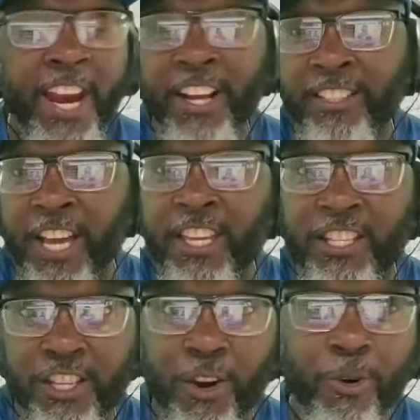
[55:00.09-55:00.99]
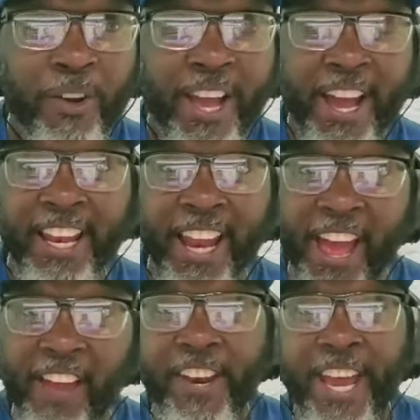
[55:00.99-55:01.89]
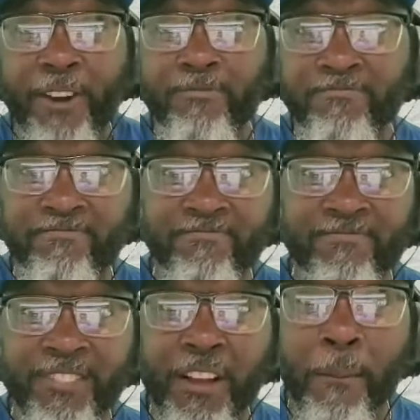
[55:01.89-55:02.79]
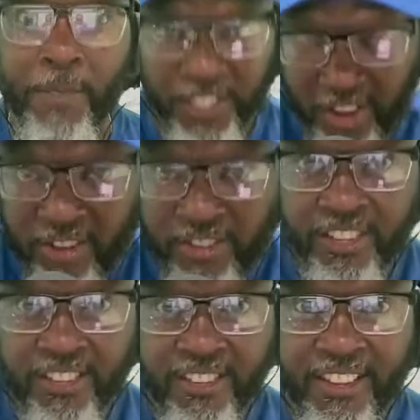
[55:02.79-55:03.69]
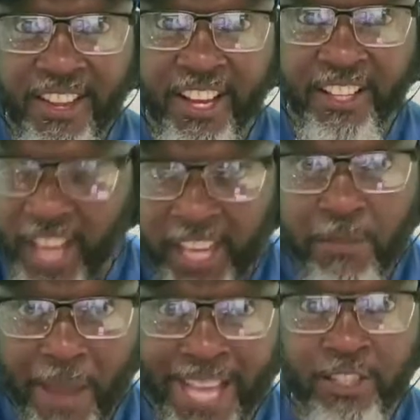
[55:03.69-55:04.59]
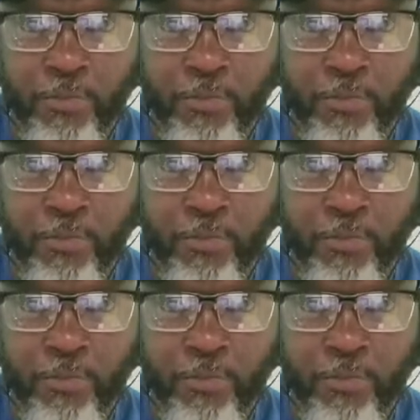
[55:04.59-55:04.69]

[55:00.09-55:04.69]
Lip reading: coming in a Kentucky show and laughing at them. Seriously,